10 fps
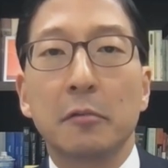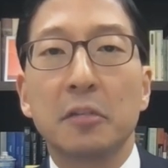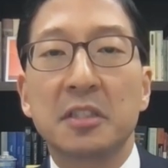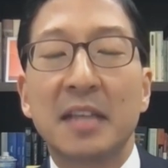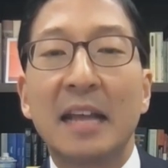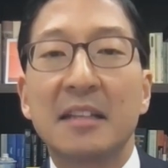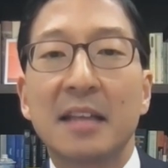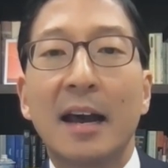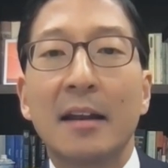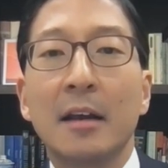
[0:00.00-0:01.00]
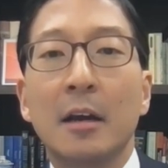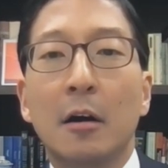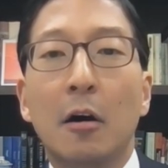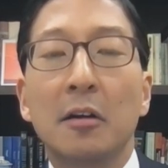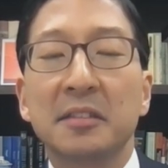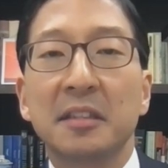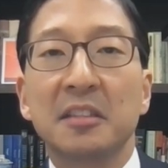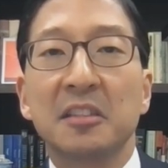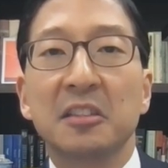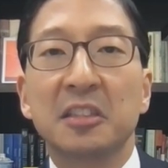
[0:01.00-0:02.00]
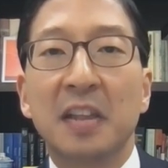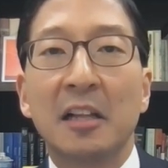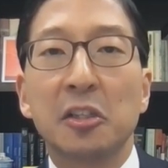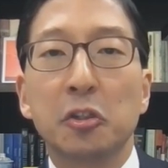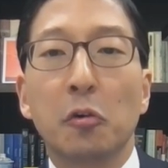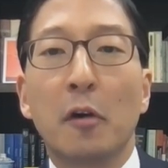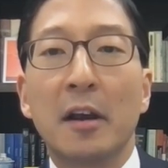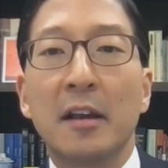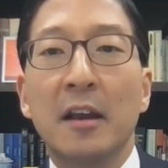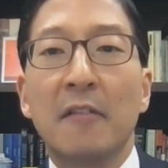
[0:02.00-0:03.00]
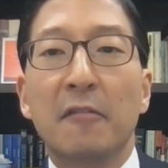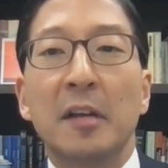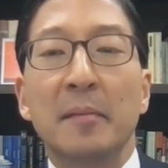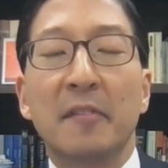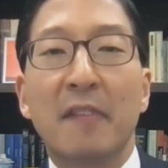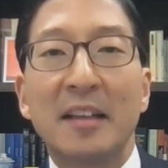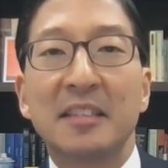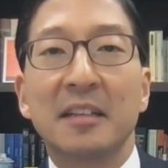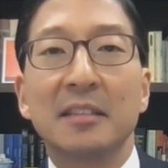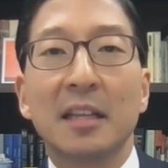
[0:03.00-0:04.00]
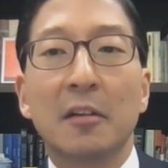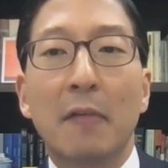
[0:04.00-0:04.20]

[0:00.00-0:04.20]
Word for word: which states that all citizens shall enjoy freedom of residence and the